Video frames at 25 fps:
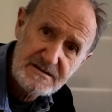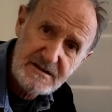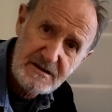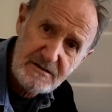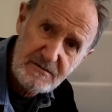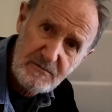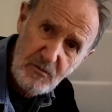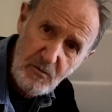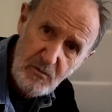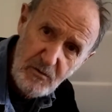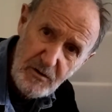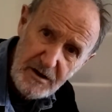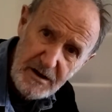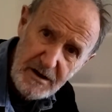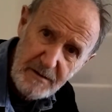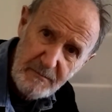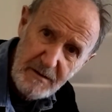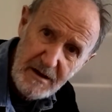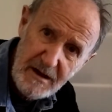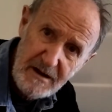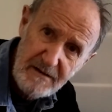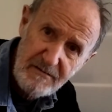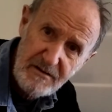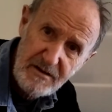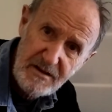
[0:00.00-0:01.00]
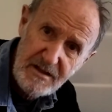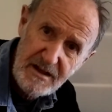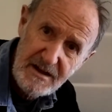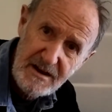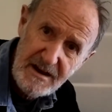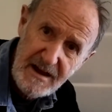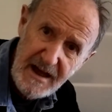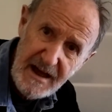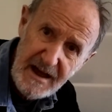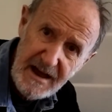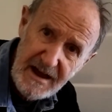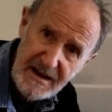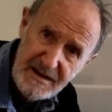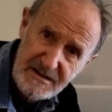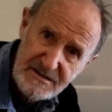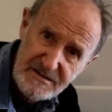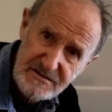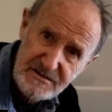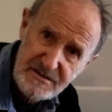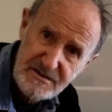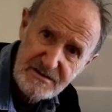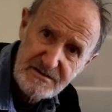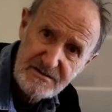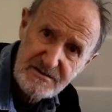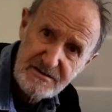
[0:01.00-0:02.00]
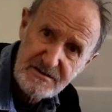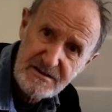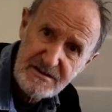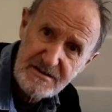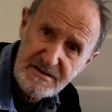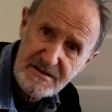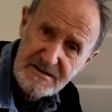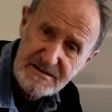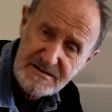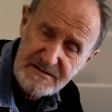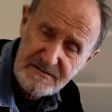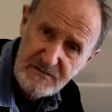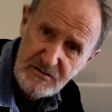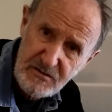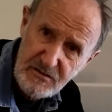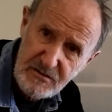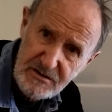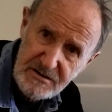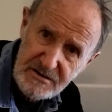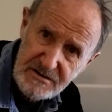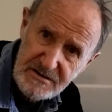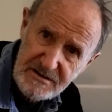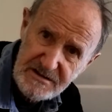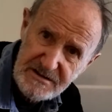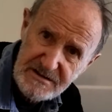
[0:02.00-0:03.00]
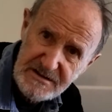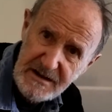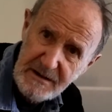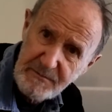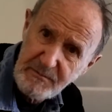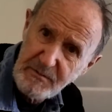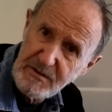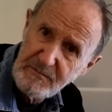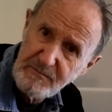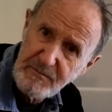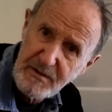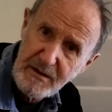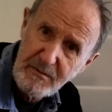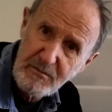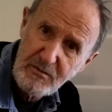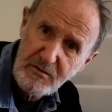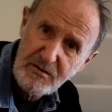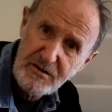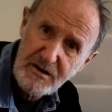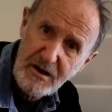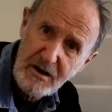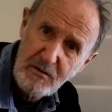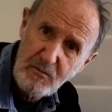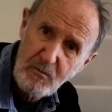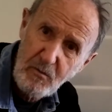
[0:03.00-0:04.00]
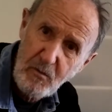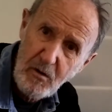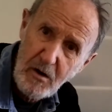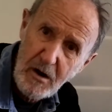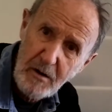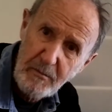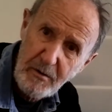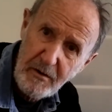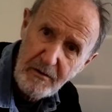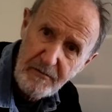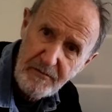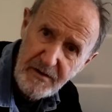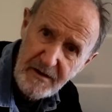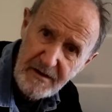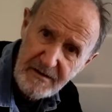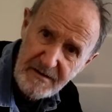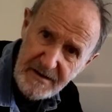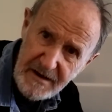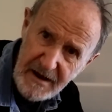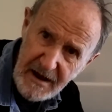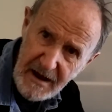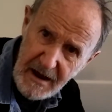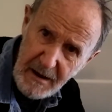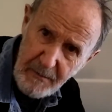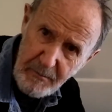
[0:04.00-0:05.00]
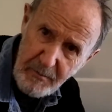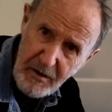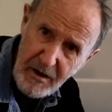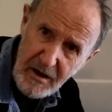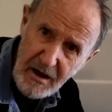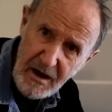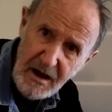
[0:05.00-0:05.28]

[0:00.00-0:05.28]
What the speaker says: and water come out of it, and then hands on the dirty things have gone into the tap, and people don't wipe off their tap.